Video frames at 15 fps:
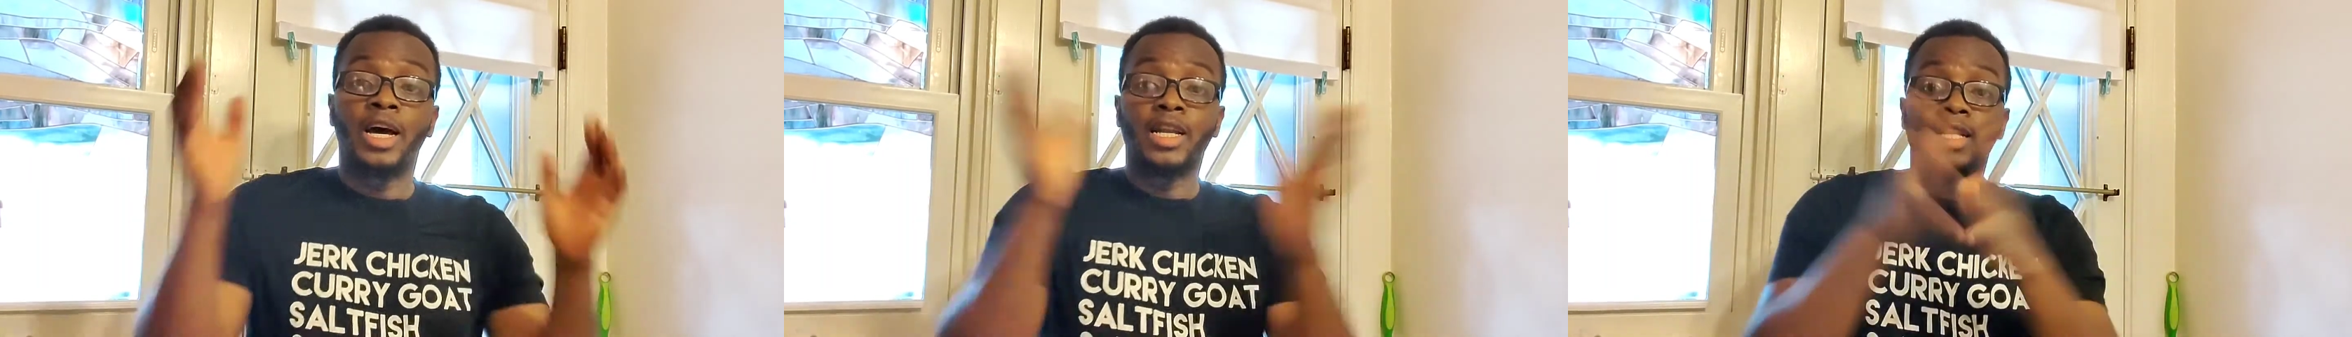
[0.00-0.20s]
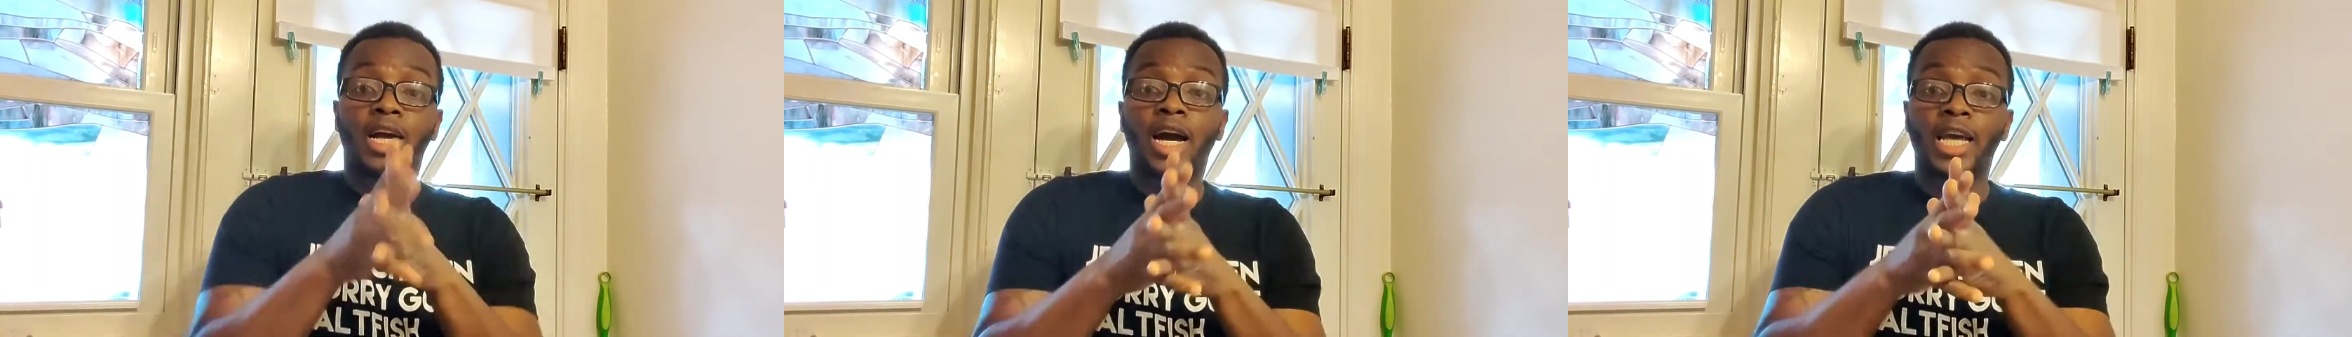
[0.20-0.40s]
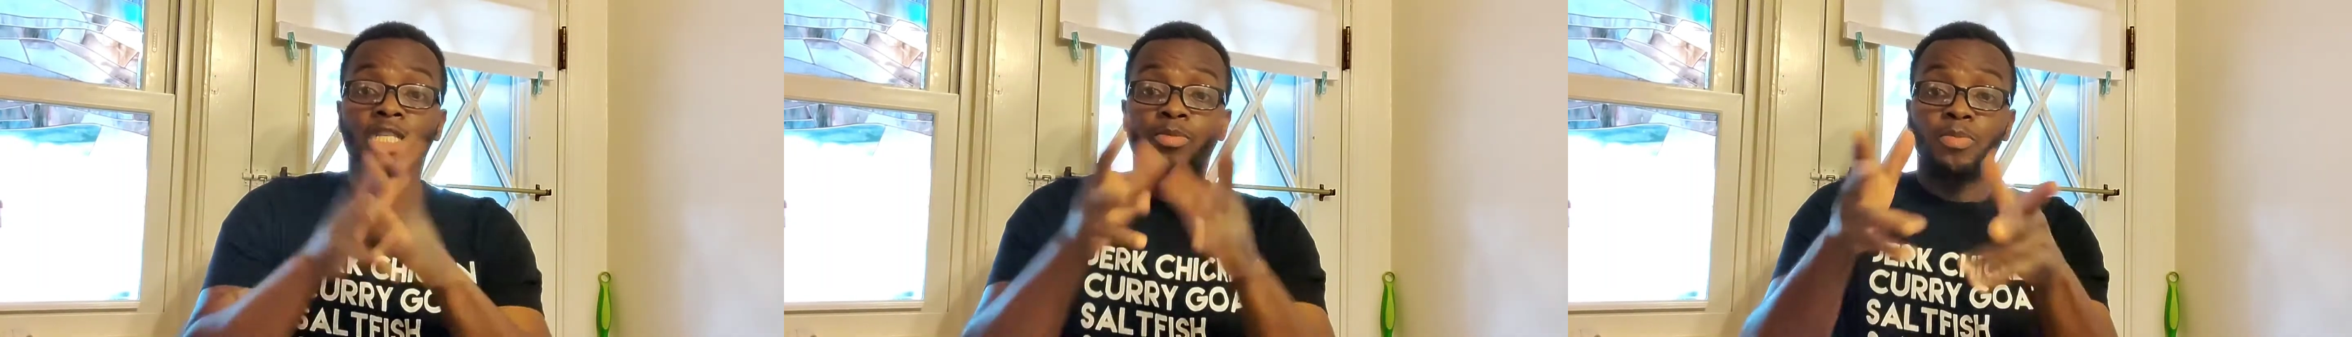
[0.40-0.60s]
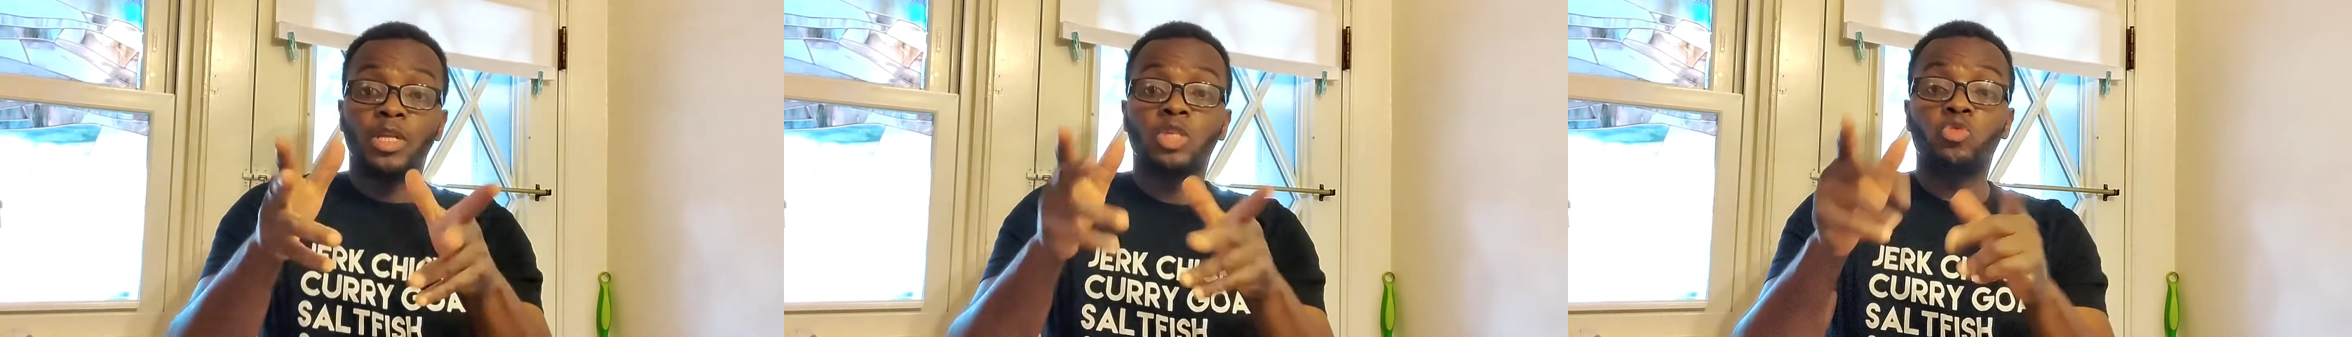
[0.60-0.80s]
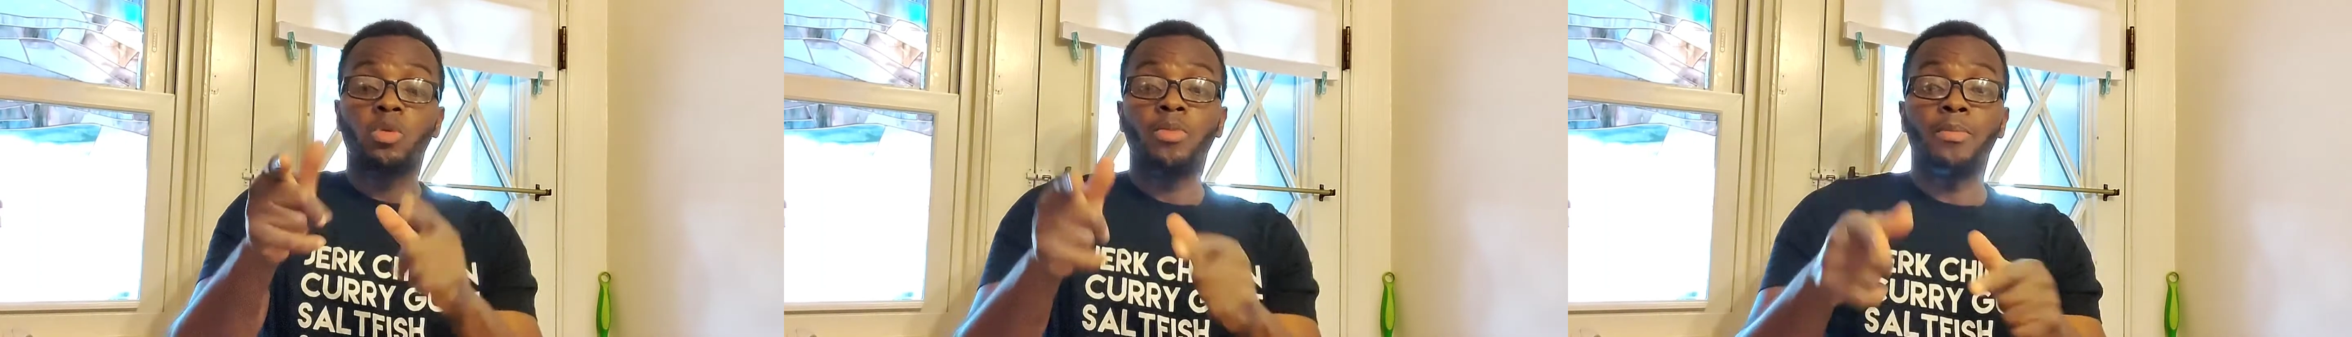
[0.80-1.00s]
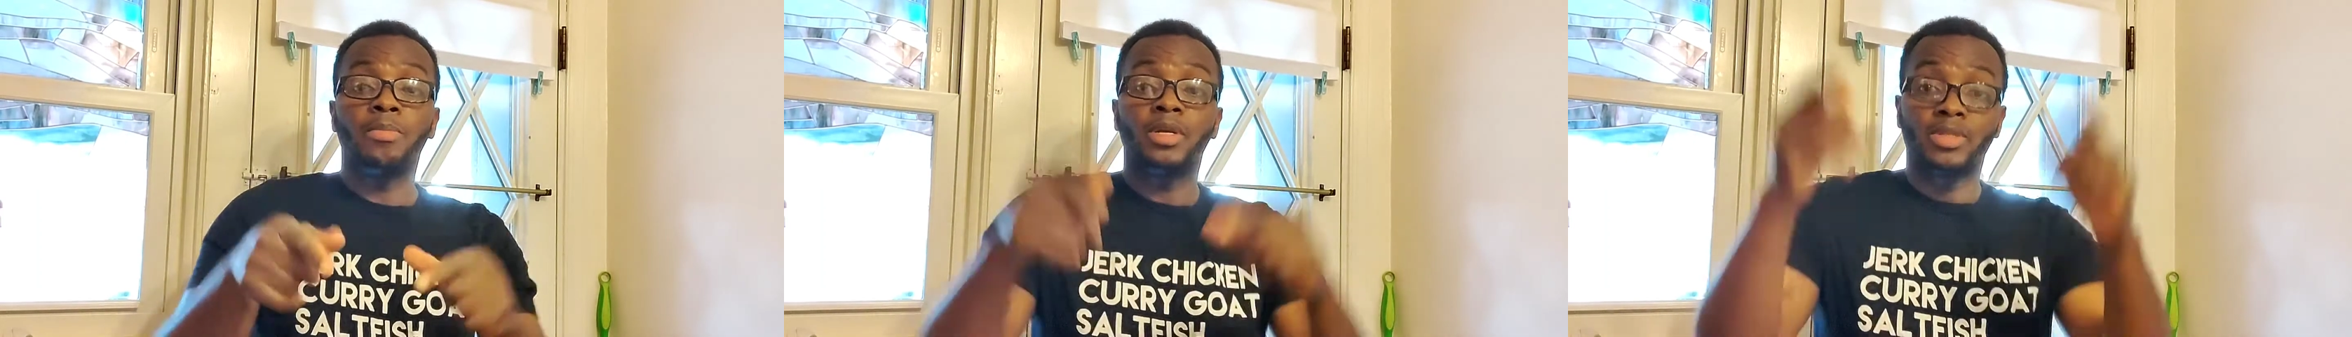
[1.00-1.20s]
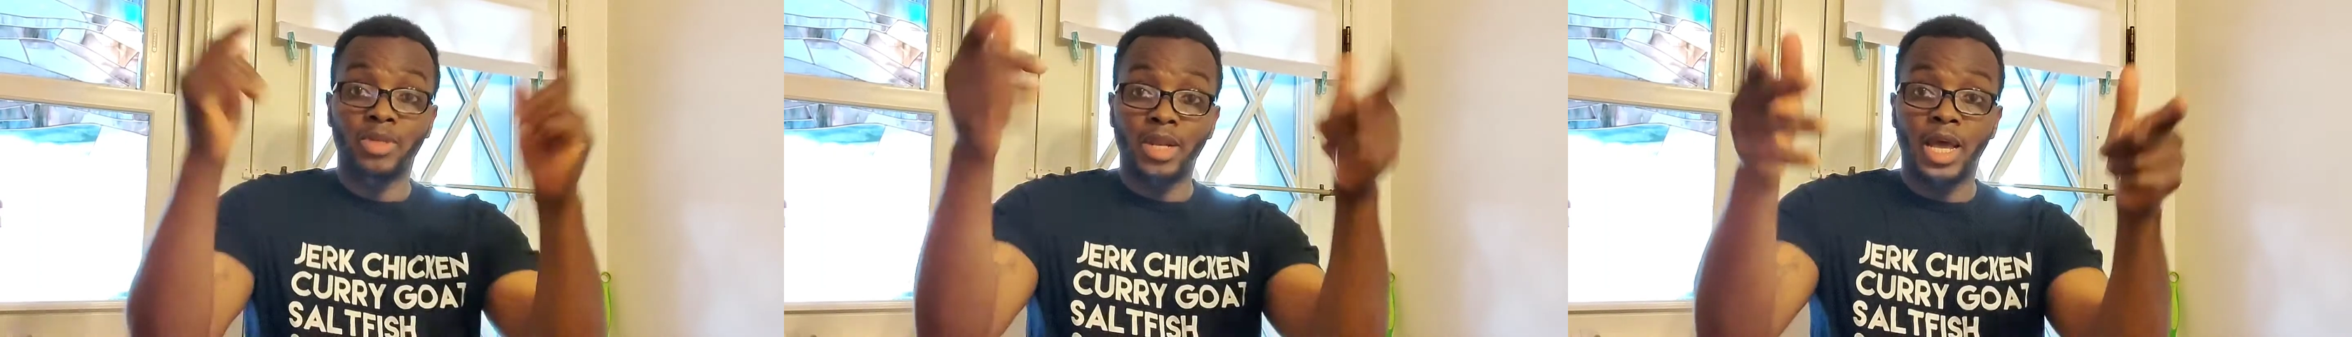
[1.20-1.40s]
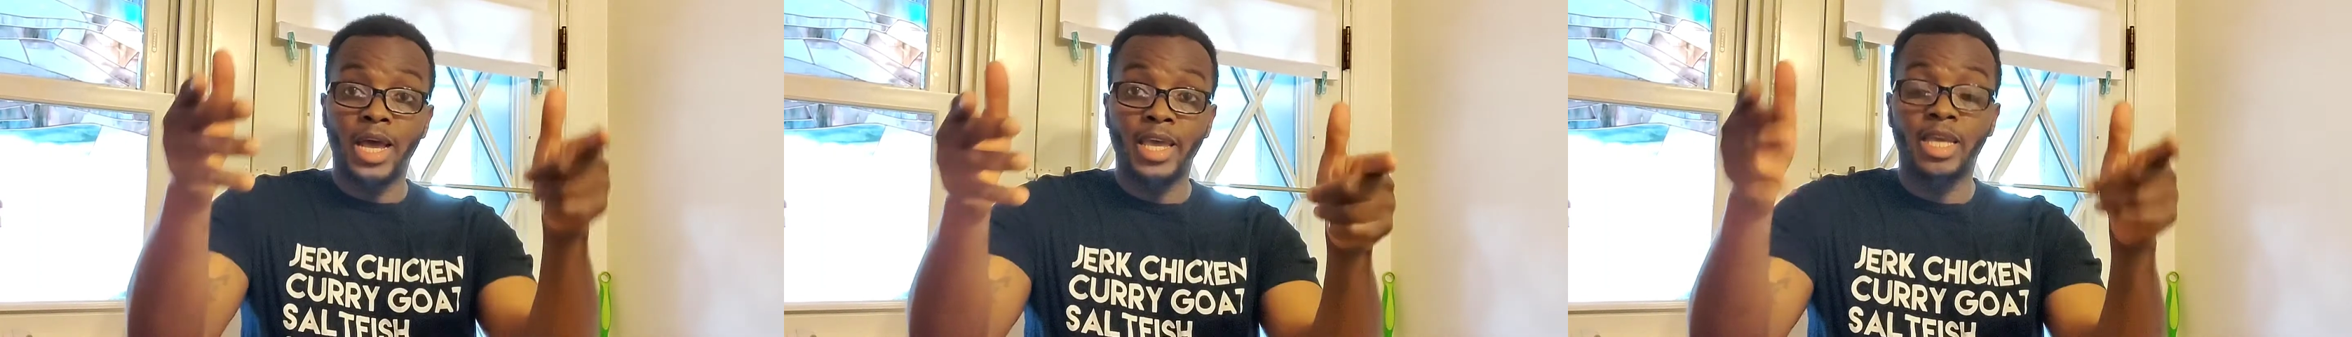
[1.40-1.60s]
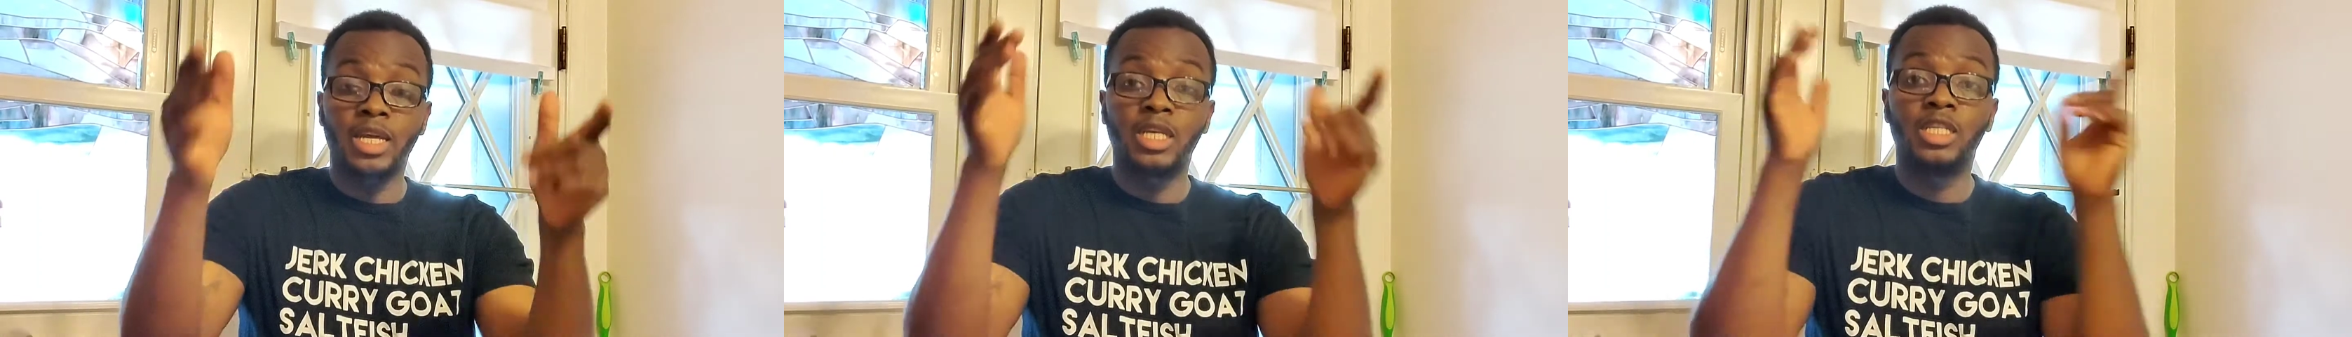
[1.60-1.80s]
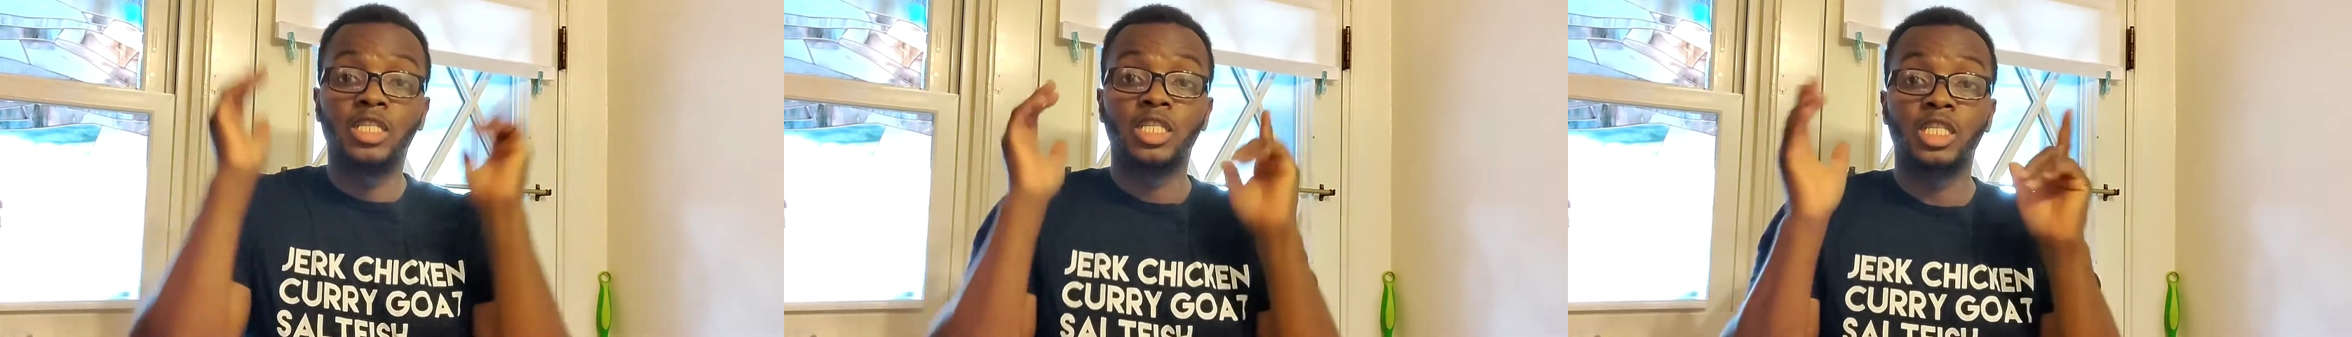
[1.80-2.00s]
And guys, please remember to like,